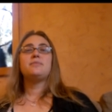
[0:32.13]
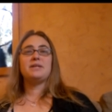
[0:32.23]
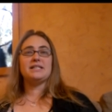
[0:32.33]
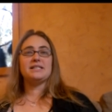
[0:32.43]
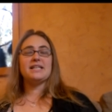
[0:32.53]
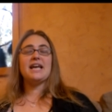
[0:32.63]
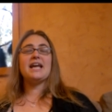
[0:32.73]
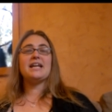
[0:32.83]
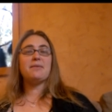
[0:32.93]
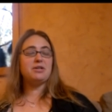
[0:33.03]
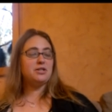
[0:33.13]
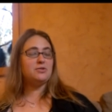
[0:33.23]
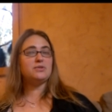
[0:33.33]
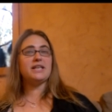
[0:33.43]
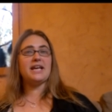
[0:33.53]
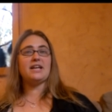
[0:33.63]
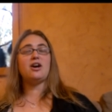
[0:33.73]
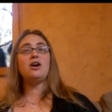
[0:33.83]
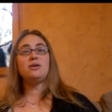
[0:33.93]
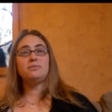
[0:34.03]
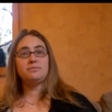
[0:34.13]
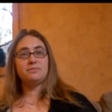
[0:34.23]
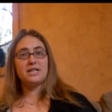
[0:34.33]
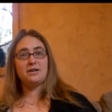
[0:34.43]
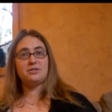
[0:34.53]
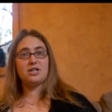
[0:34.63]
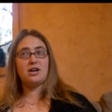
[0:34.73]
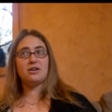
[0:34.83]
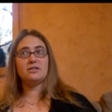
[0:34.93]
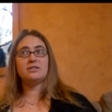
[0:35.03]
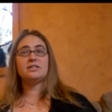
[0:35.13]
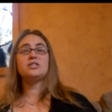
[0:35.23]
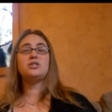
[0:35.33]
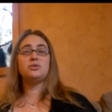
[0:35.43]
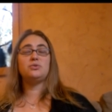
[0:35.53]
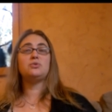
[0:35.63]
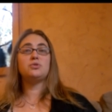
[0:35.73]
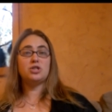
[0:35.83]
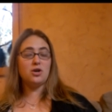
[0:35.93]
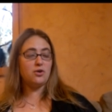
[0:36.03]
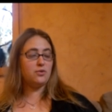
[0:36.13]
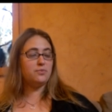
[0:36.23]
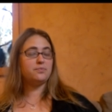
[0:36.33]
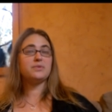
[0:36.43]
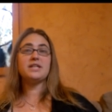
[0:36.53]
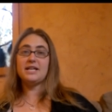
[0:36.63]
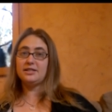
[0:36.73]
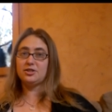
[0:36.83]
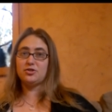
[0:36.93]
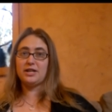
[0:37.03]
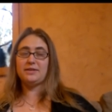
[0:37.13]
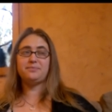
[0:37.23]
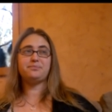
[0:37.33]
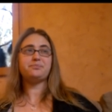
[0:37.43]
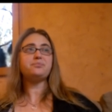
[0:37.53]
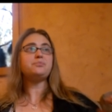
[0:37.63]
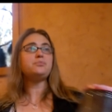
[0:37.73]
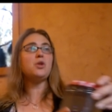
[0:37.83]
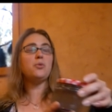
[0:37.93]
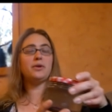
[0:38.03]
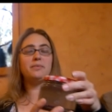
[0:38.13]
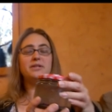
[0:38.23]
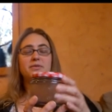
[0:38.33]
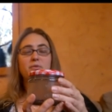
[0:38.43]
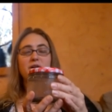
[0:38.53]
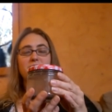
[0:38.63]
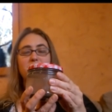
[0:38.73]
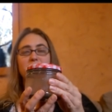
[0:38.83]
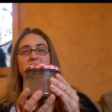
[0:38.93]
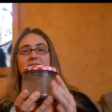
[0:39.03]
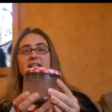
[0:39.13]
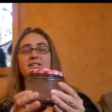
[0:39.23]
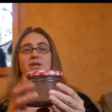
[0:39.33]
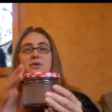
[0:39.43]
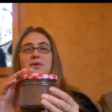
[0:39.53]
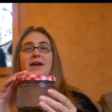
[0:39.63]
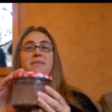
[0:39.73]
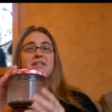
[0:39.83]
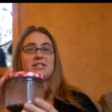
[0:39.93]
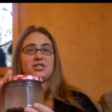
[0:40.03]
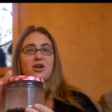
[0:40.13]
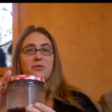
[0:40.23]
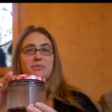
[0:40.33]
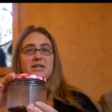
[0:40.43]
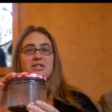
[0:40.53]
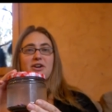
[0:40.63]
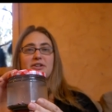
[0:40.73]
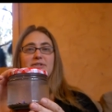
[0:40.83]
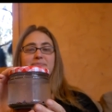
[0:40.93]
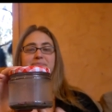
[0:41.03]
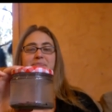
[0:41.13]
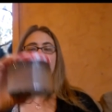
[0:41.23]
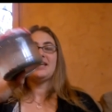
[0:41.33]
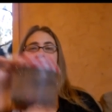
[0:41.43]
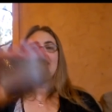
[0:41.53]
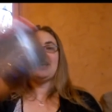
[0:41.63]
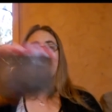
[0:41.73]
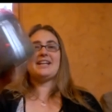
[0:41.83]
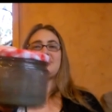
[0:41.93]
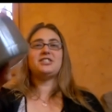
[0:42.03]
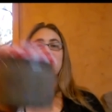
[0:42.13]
means. And I'm going to use a calm down jar to illustrate what I'm going to walk you through today. So I made this jar with my daughter, and I'll